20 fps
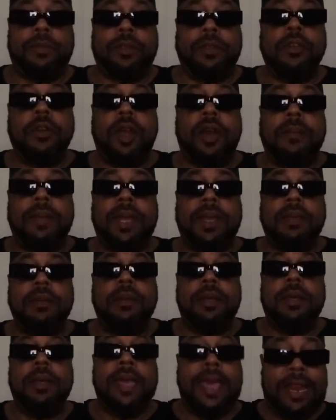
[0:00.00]
You know what I
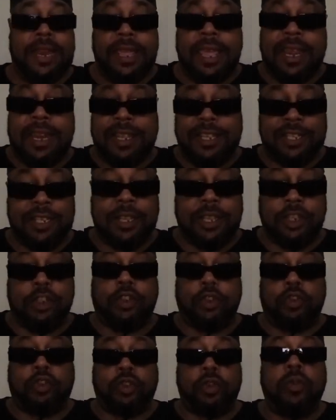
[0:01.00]
mean? And it's
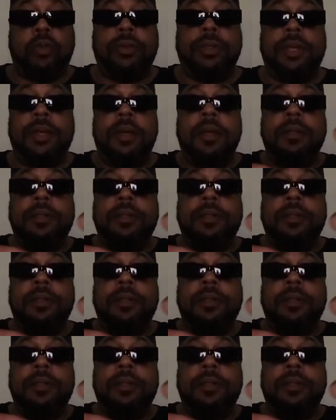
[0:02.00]
the truth.